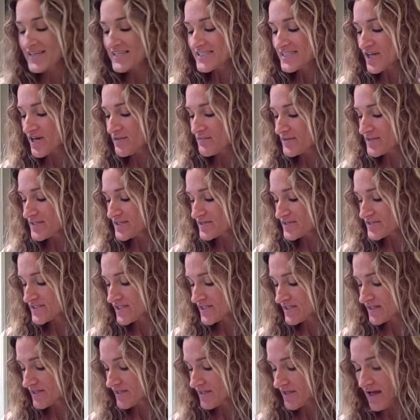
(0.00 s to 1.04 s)
So I've been
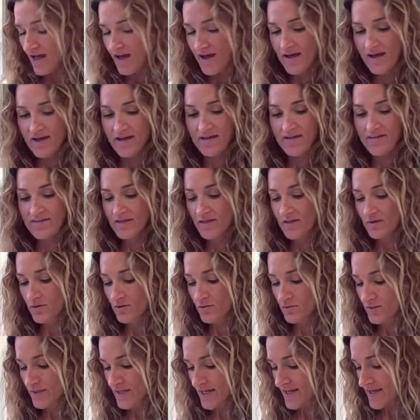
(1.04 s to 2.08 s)
using
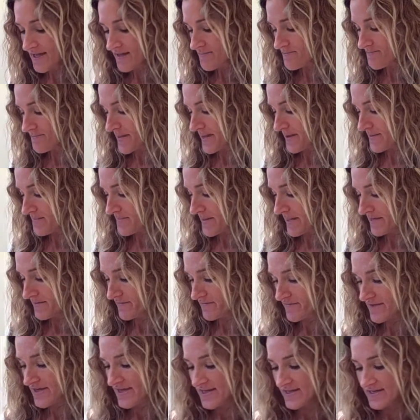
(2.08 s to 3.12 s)
the Hoola by
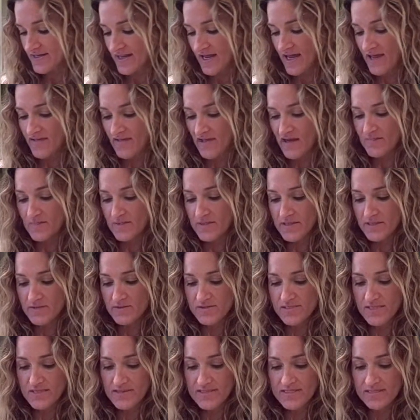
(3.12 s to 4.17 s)
Benefit, and then I've been
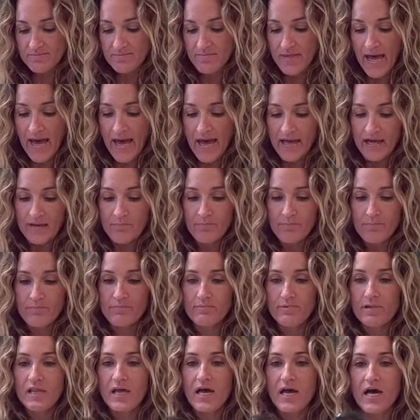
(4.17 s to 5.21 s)
using this MAC
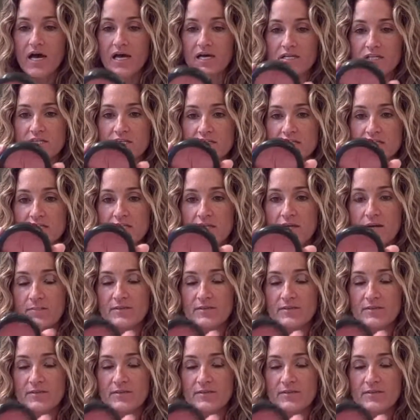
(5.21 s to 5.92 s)
blush,